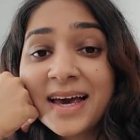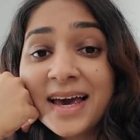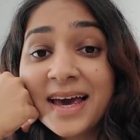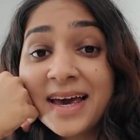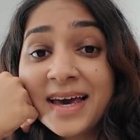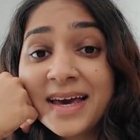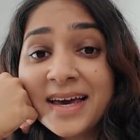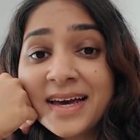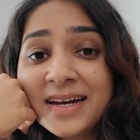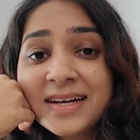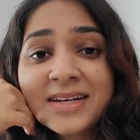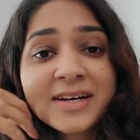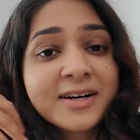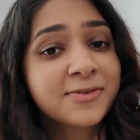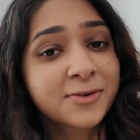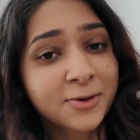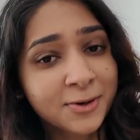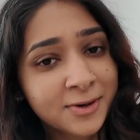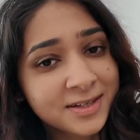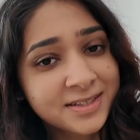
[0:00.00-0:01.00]
And
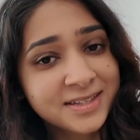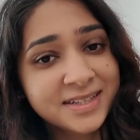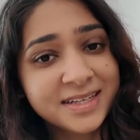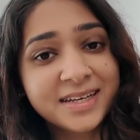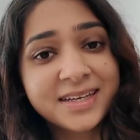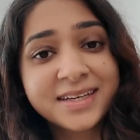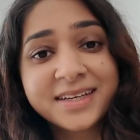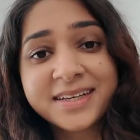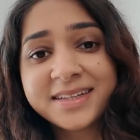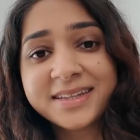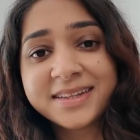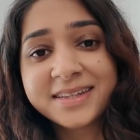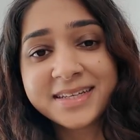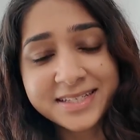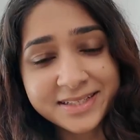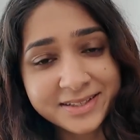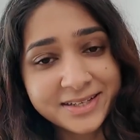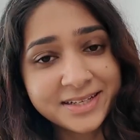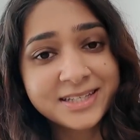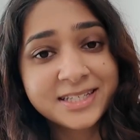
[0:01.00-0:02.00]
of course,
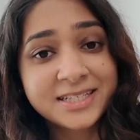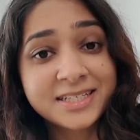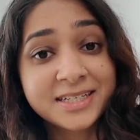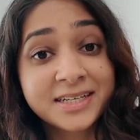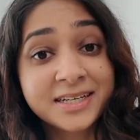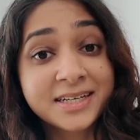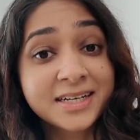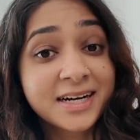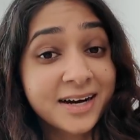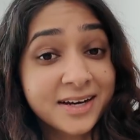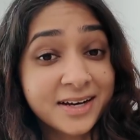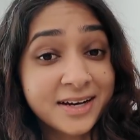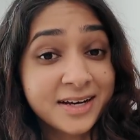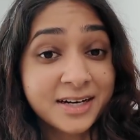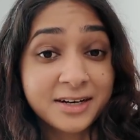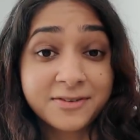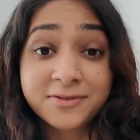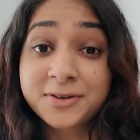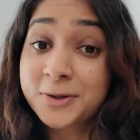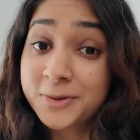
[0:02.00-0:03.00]
this leads to cutting
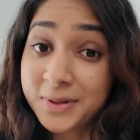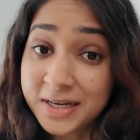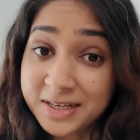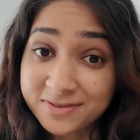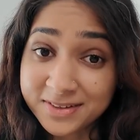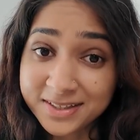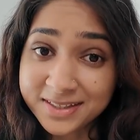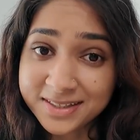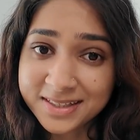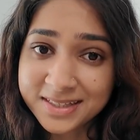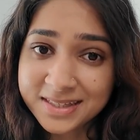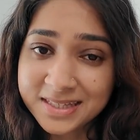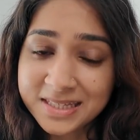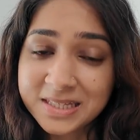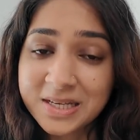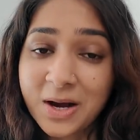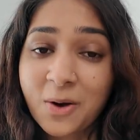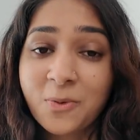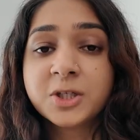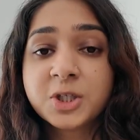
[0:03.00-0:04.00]
of
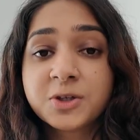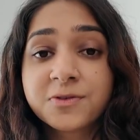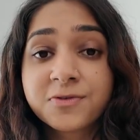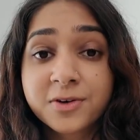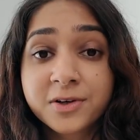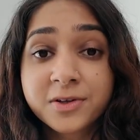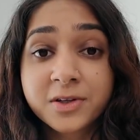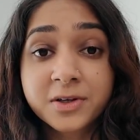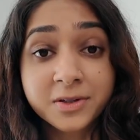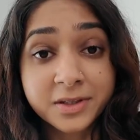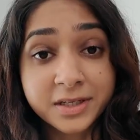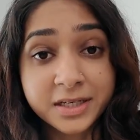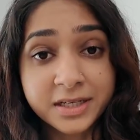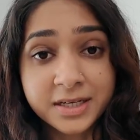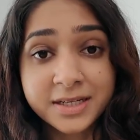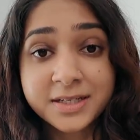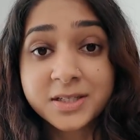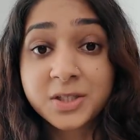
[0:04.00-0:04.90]
cravings, which further lead